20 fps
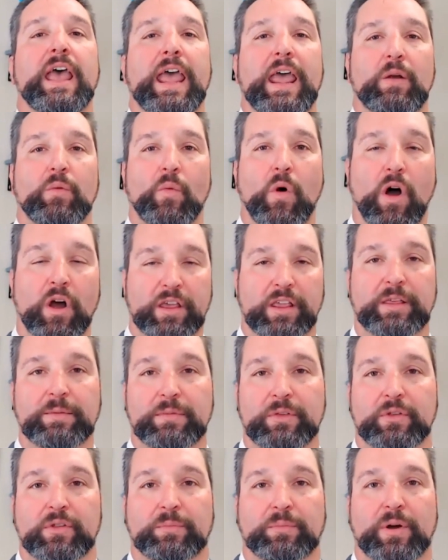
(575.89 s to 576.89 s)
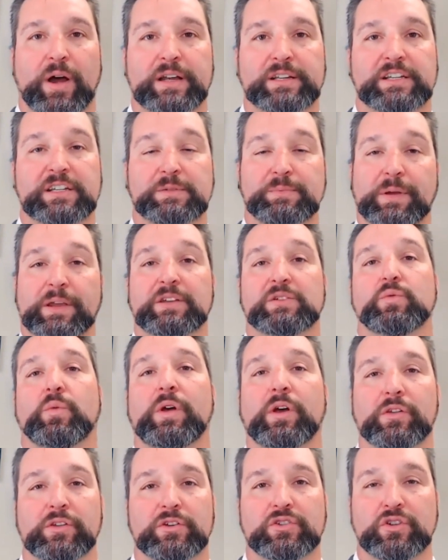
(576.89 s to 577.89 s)
and walking them through the process, because
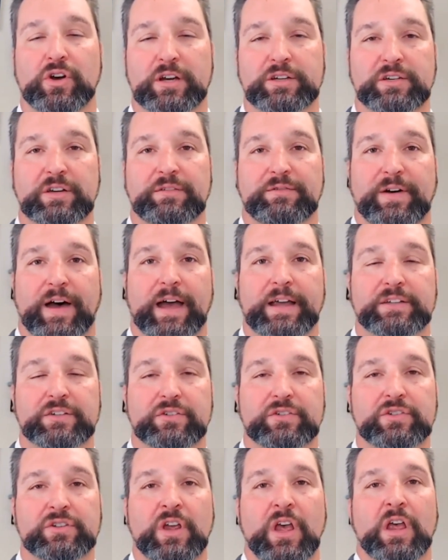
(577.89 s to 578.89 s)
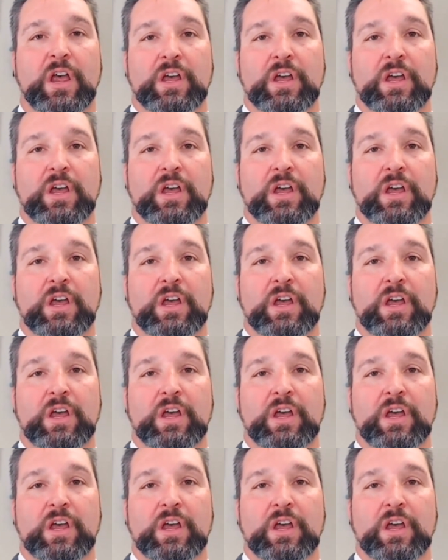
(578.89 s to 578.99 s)
we're the trust advisors.